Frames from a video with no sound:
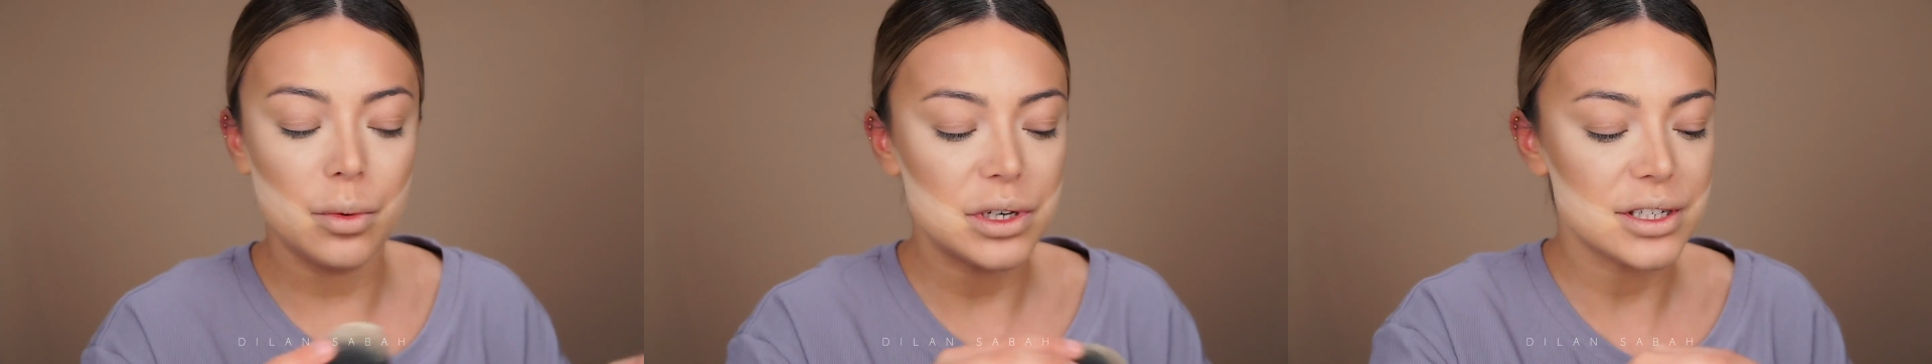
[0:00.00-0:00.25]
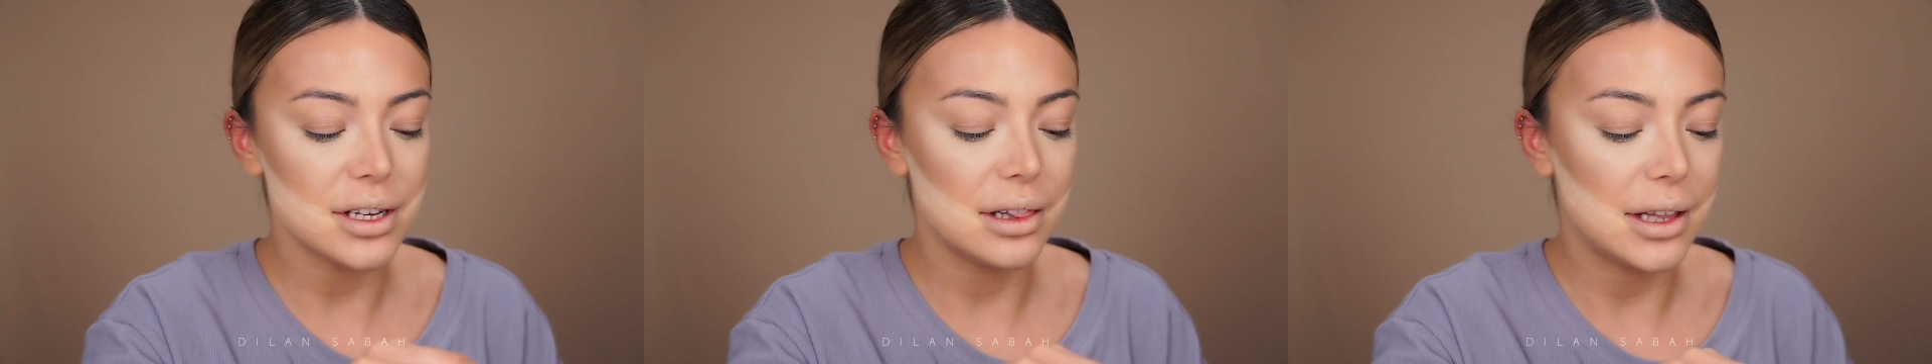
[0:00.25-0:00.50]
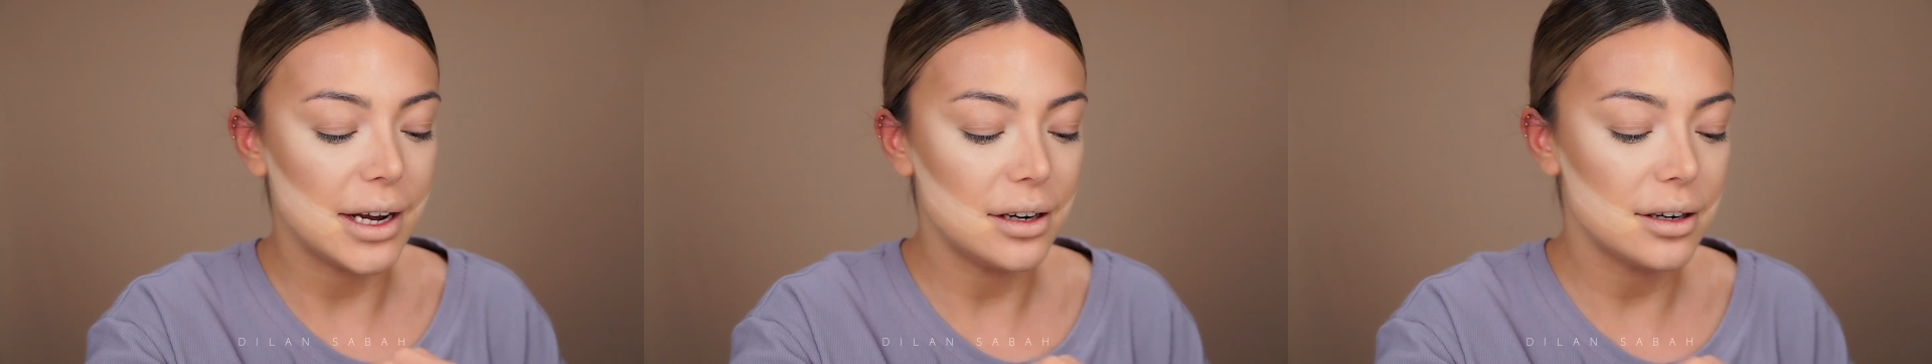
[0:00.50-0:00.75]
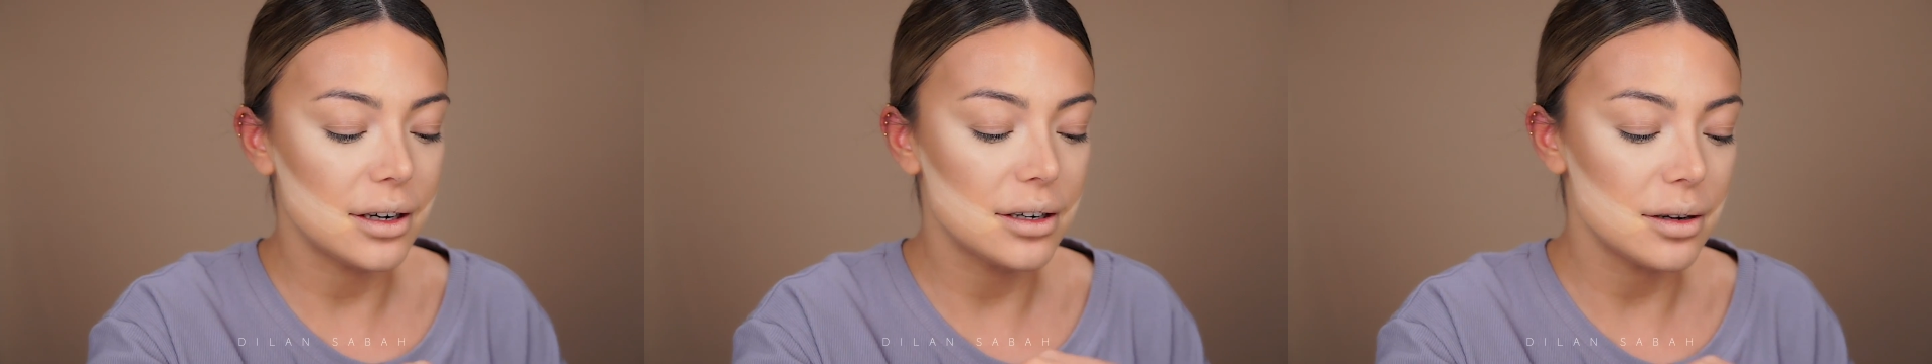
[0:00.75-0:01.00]
which is a
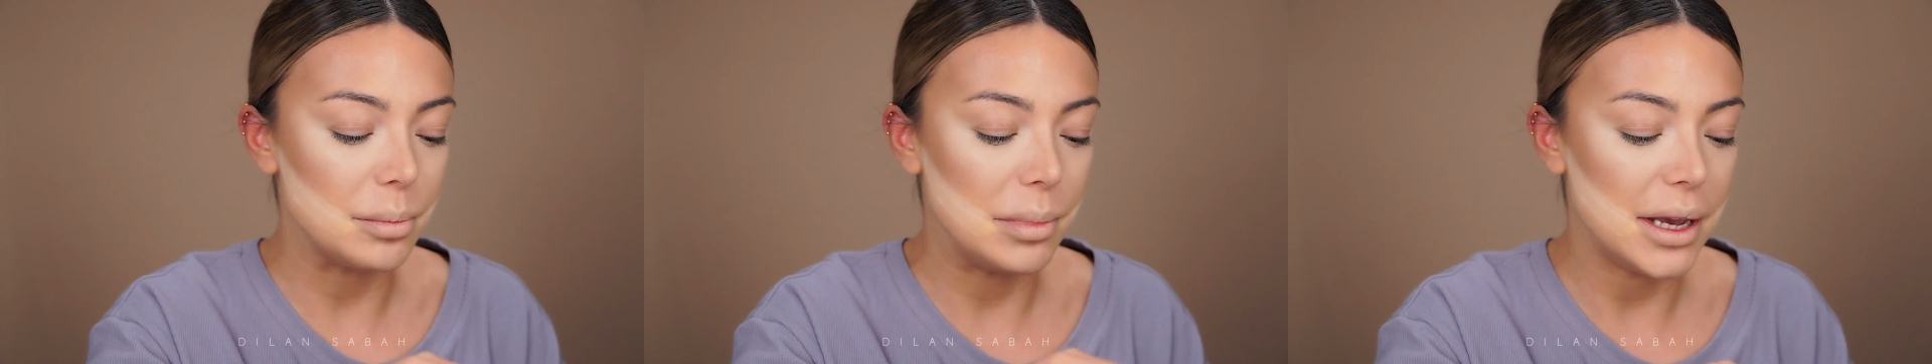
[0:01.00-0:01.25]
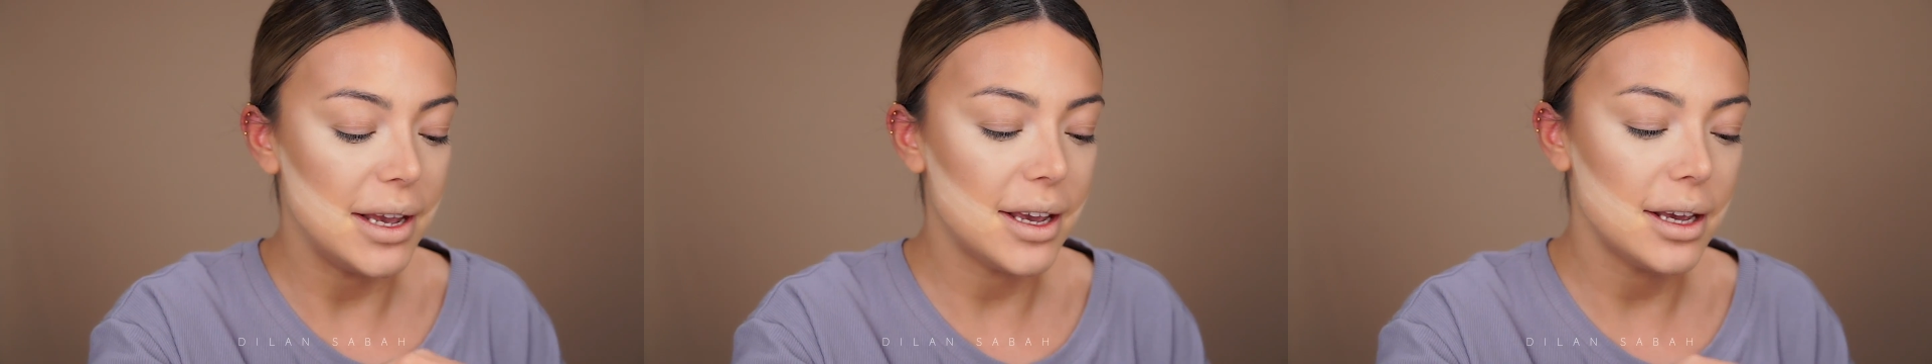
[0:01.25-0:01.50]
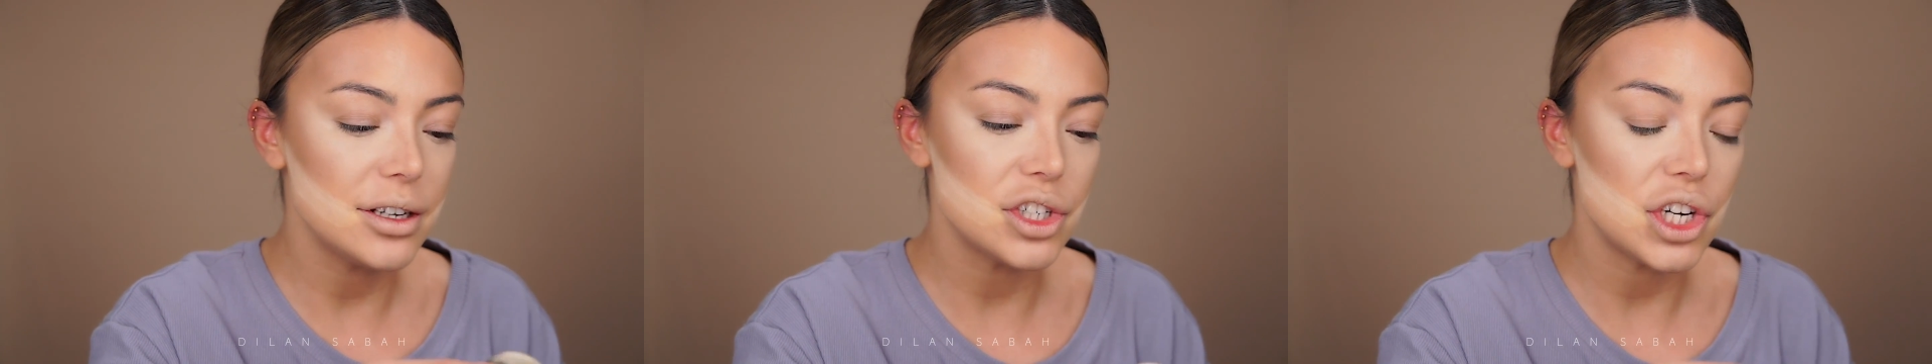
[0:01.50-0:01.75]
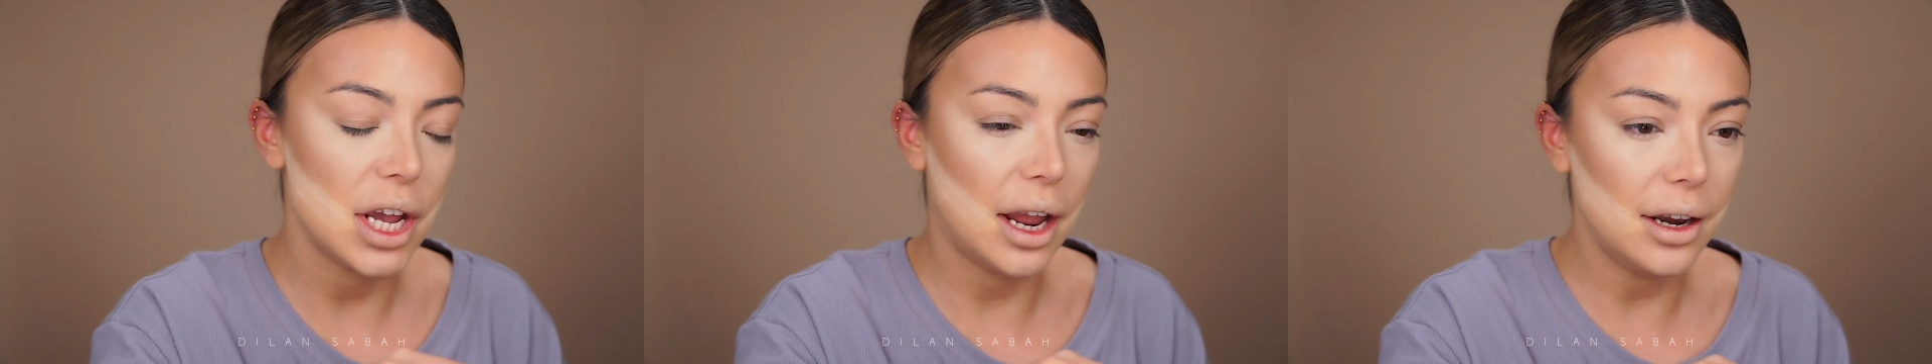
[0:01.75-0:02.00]
lighter baking
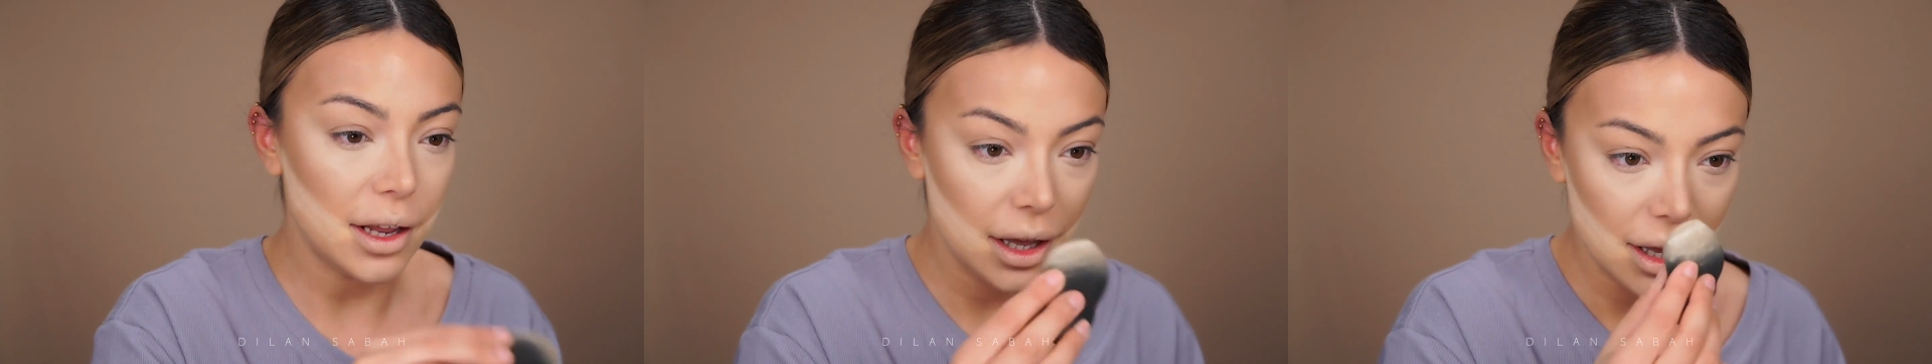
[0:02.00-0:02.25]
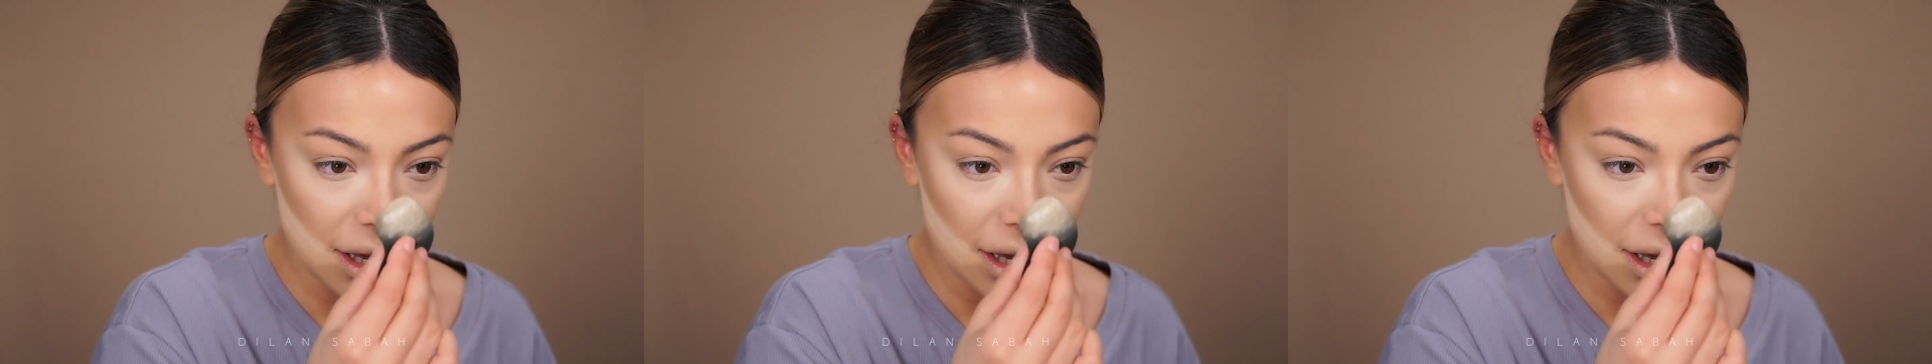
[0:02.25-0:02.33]
shade.